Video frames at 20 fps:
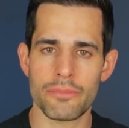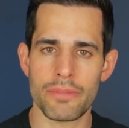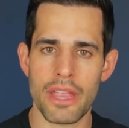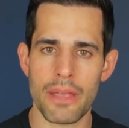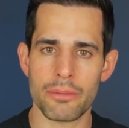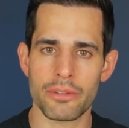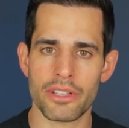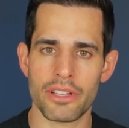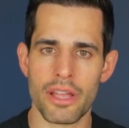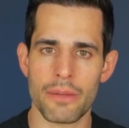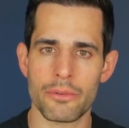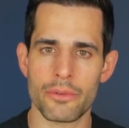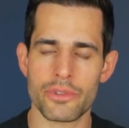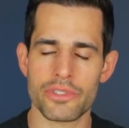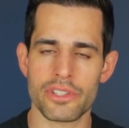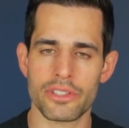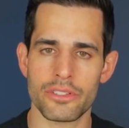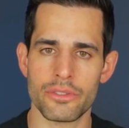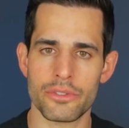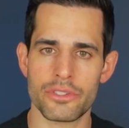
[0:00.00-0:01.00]
be able to come to a
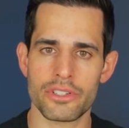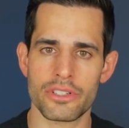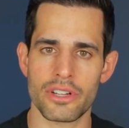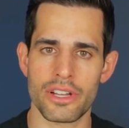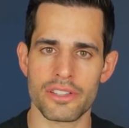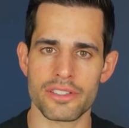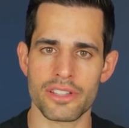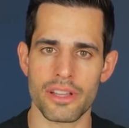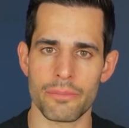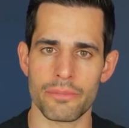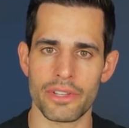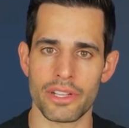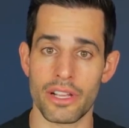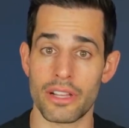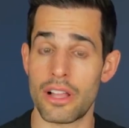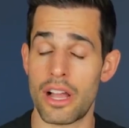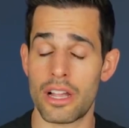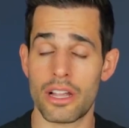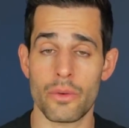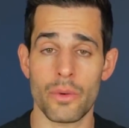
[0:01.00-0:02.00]
solution on something
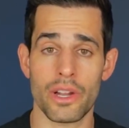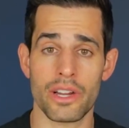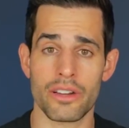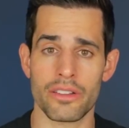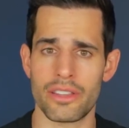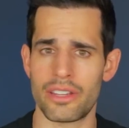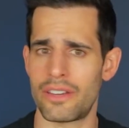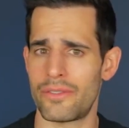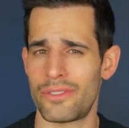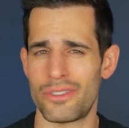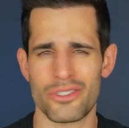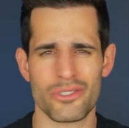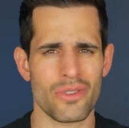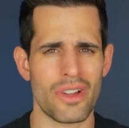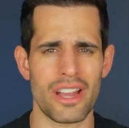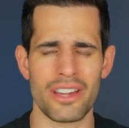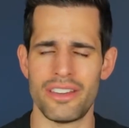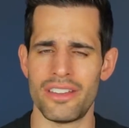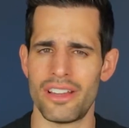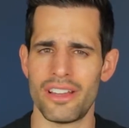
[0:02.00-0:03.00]
a lot quicker than if you
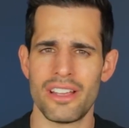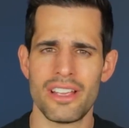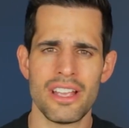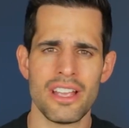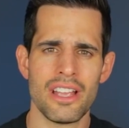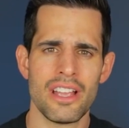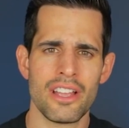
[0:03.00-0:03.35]
tried to